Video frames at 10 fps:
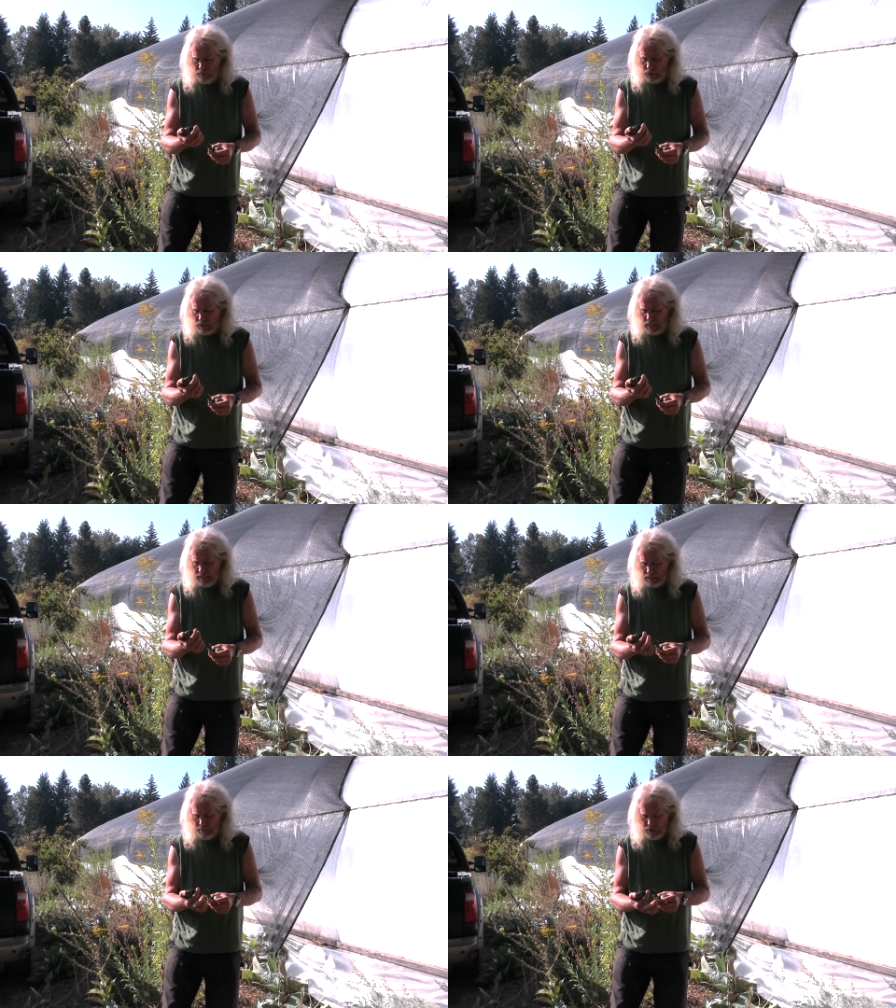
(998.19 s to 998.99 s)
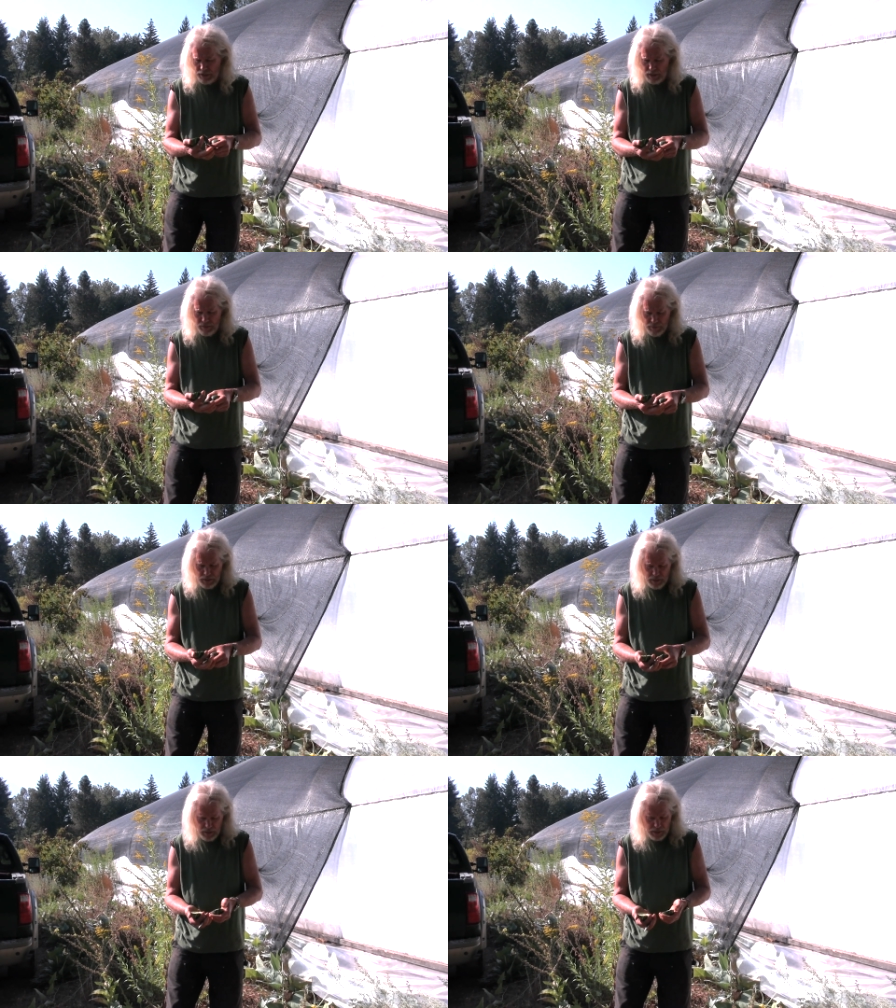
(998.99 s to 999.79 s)
We could take some of the
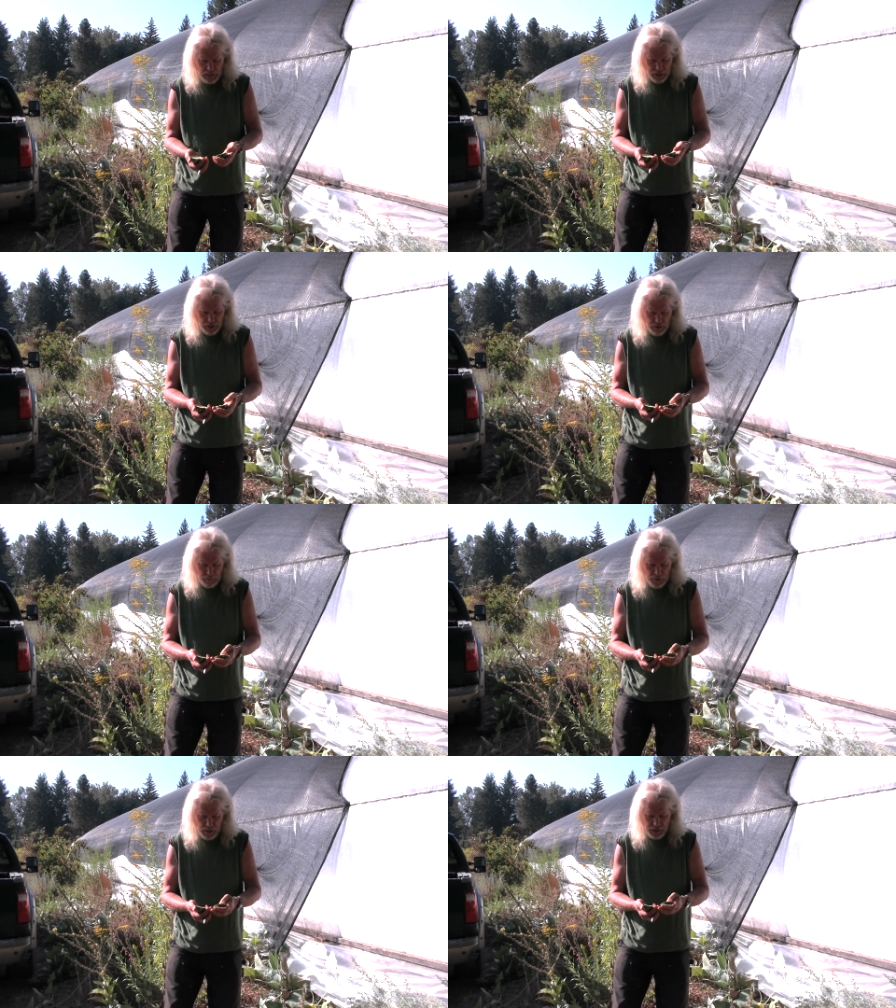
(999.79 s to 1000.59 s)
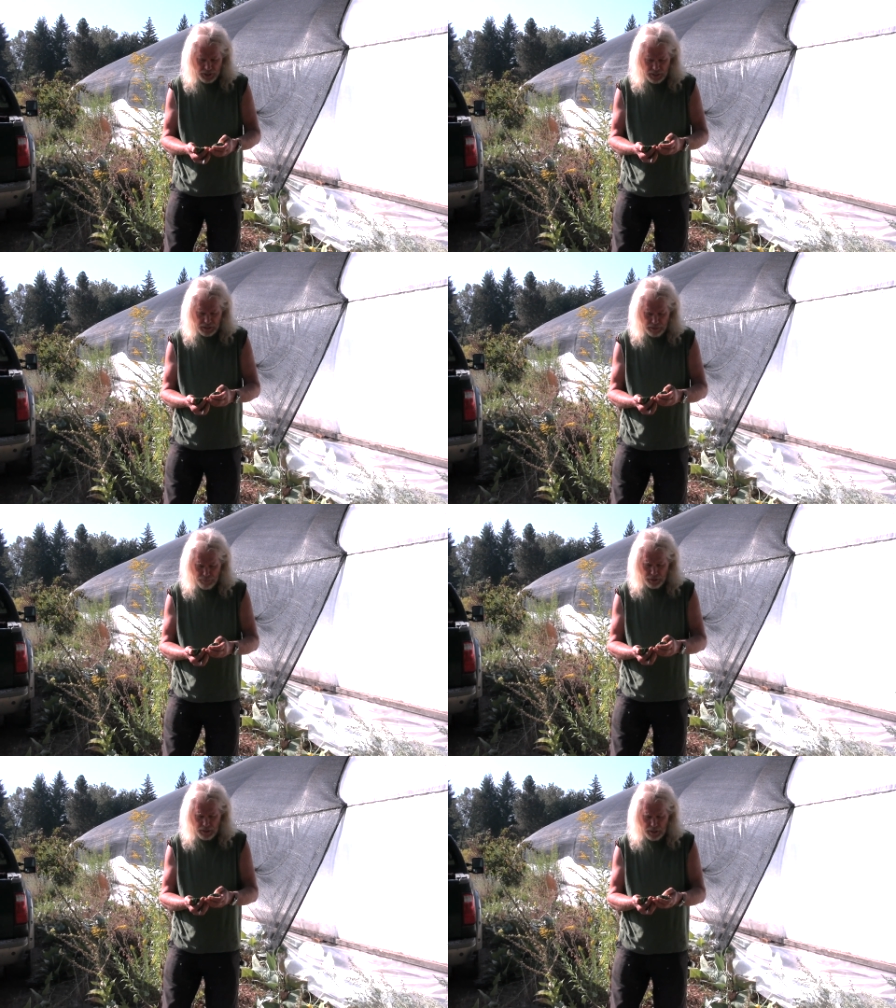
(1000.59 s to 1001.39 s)
internal parts of this and
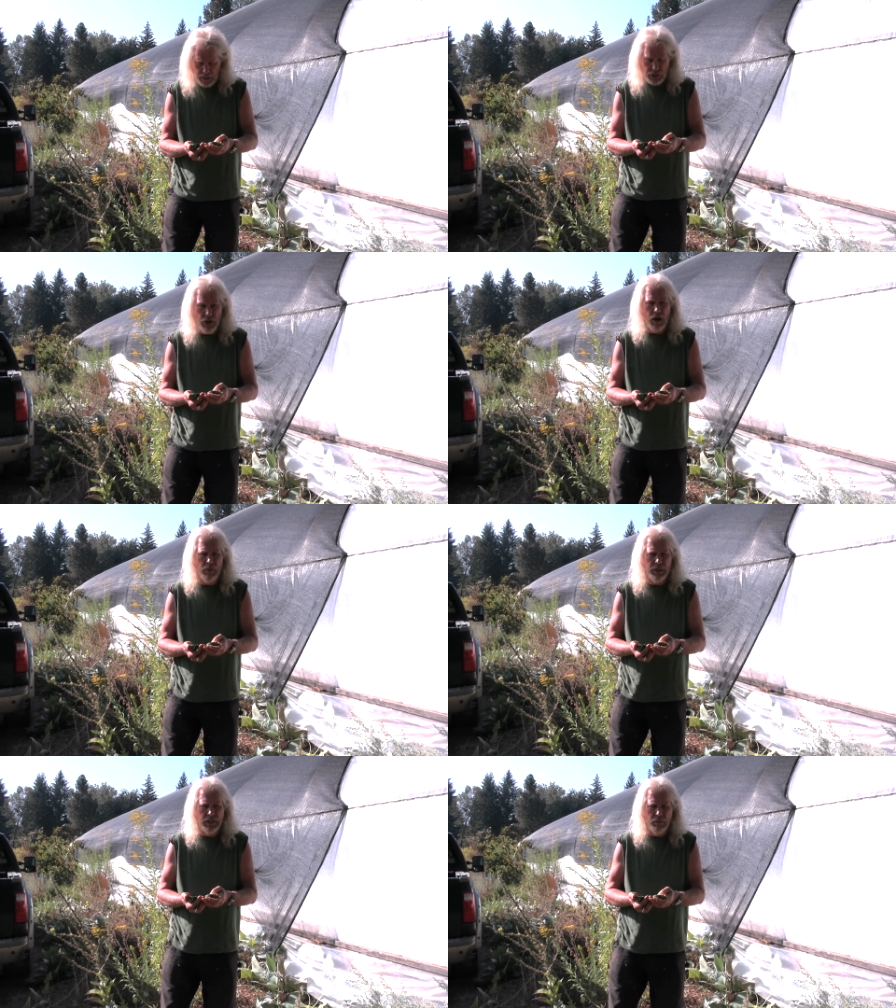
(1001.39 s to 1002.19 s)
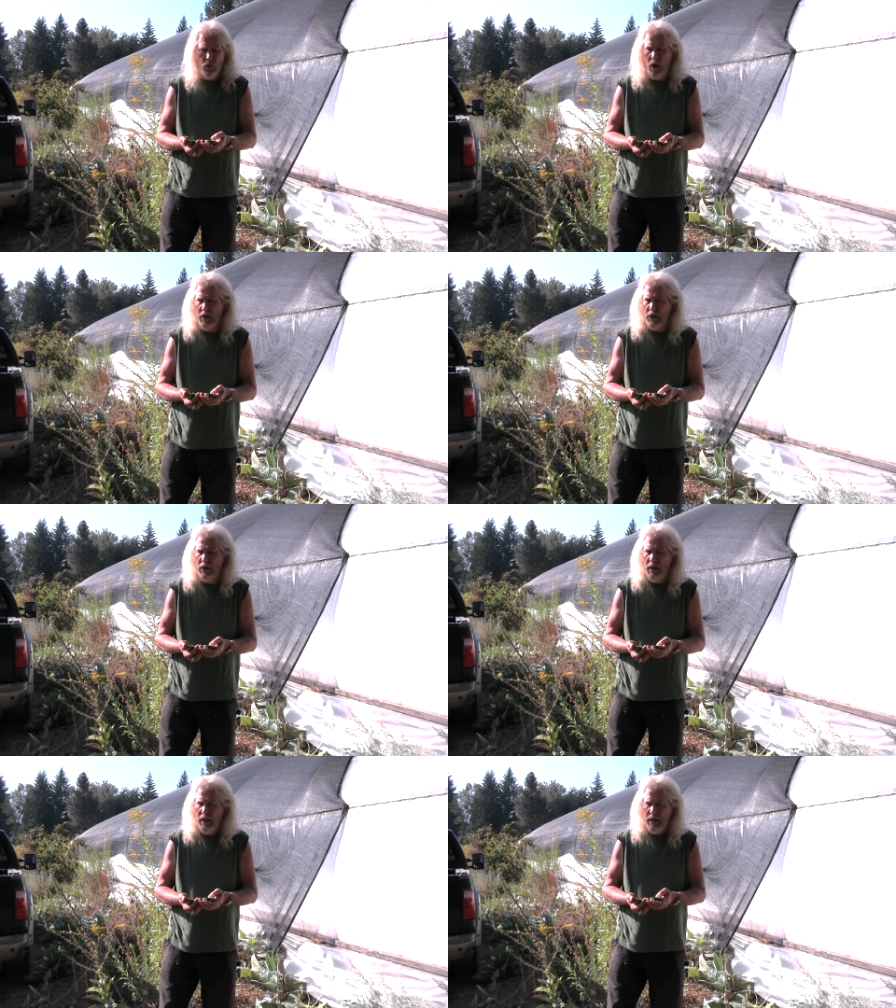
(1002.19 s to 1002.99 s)
put it in a jar with some
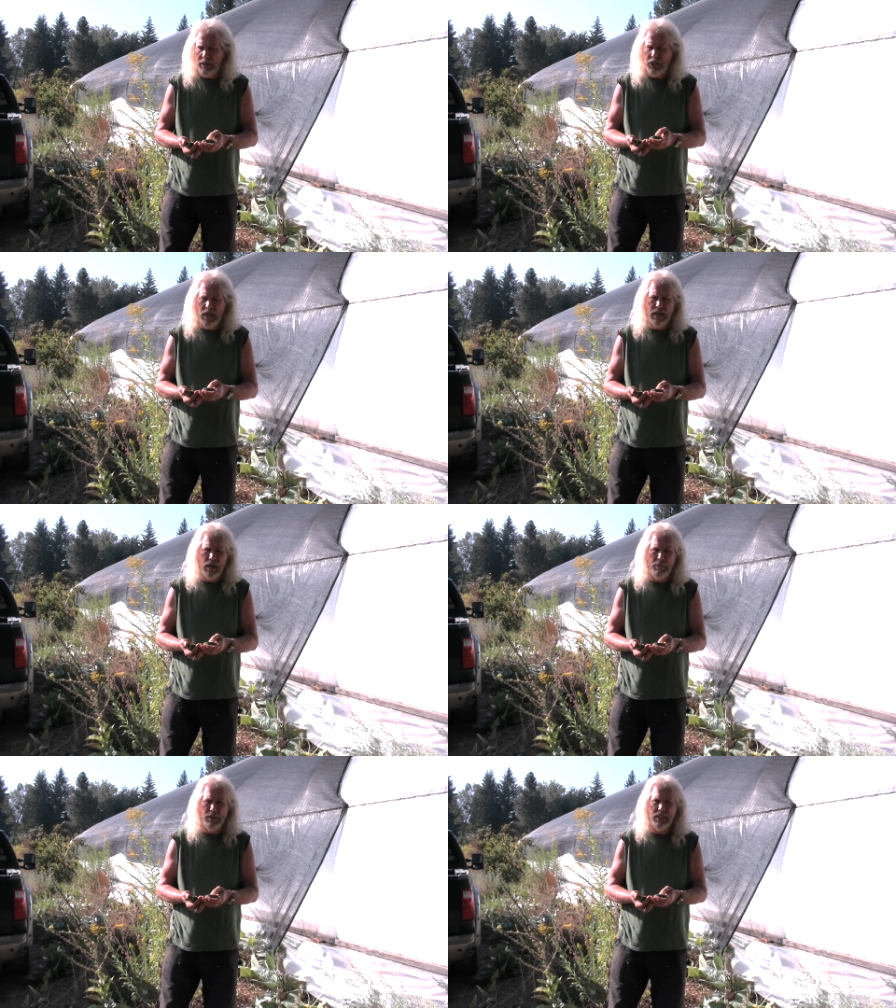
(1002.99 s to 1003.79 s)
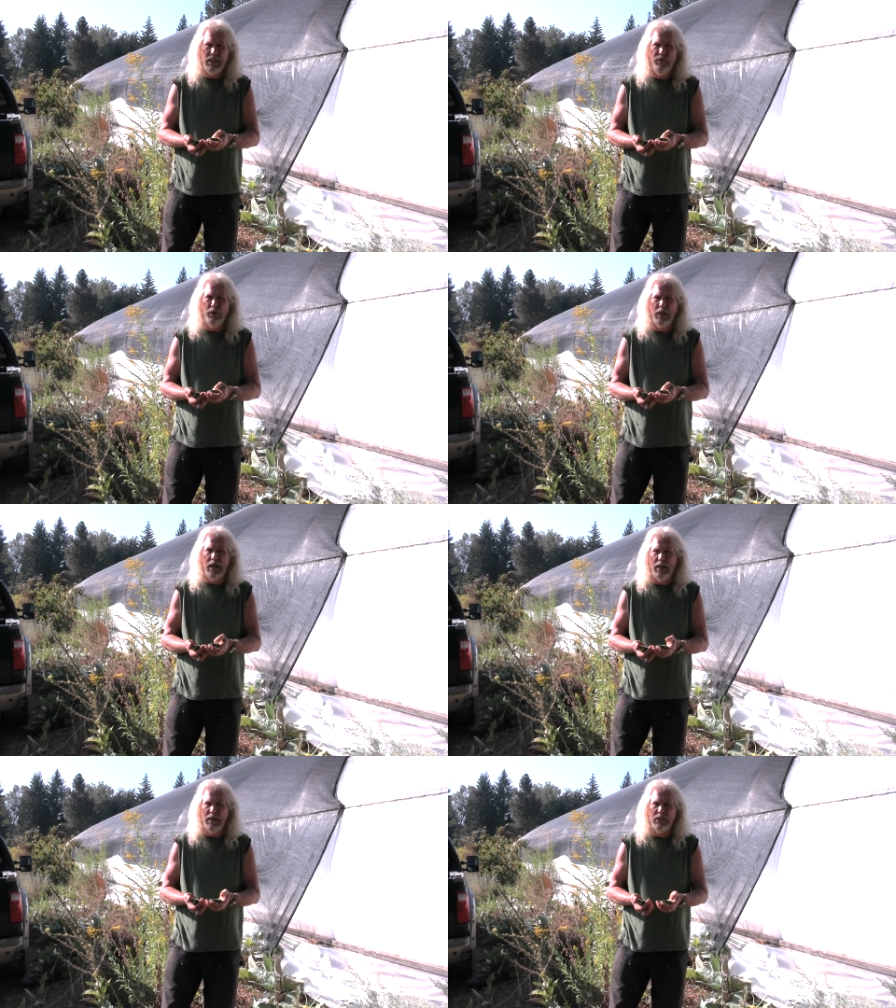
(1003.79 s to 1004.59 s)
water and shake it up and see if we
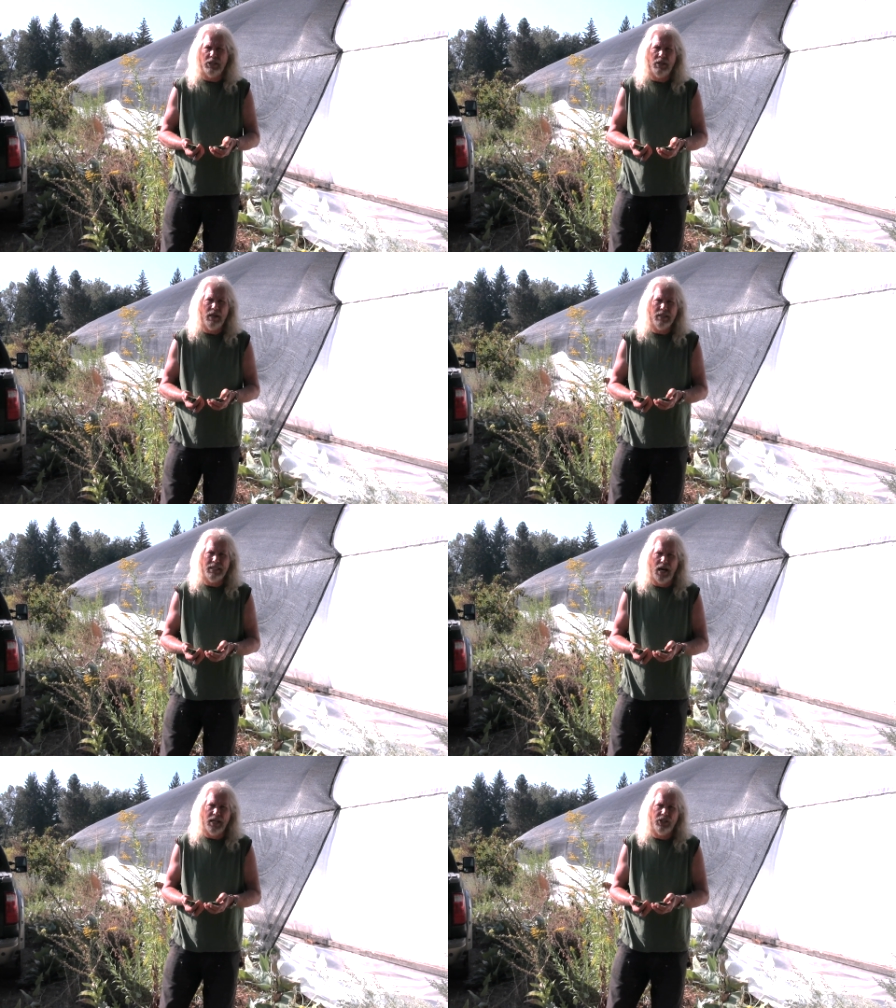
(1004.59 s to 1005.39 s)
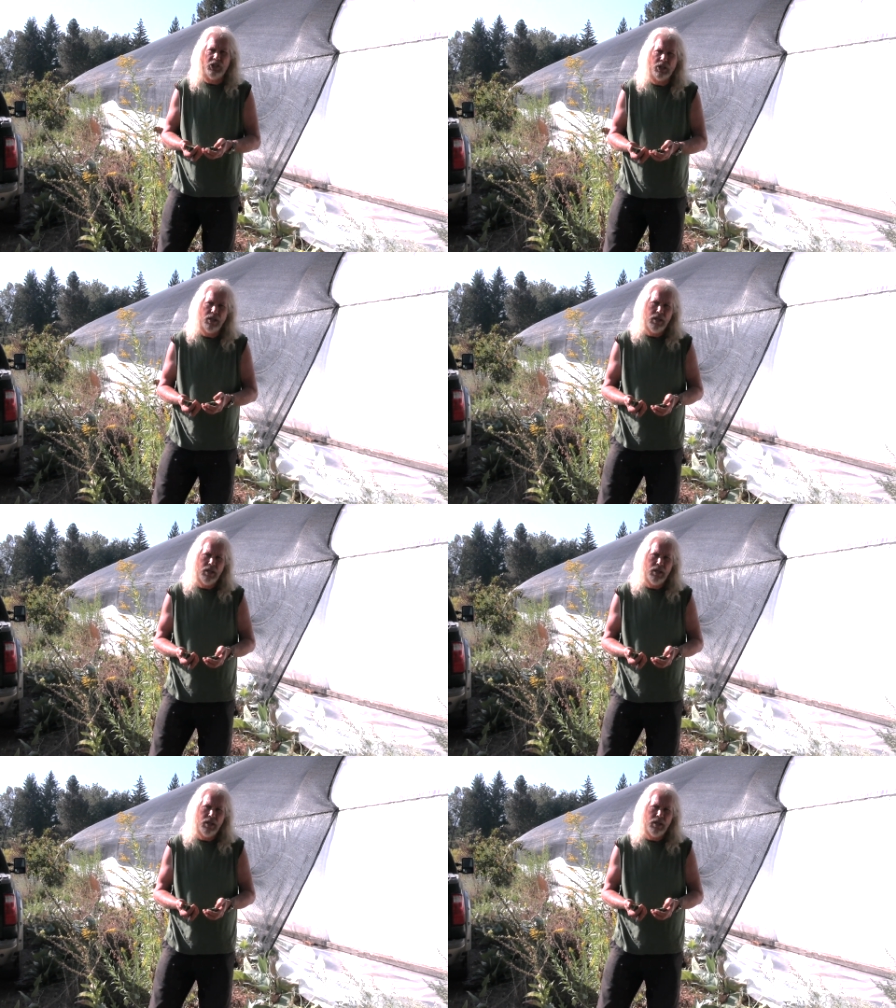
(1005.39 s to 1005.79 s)
get any suds.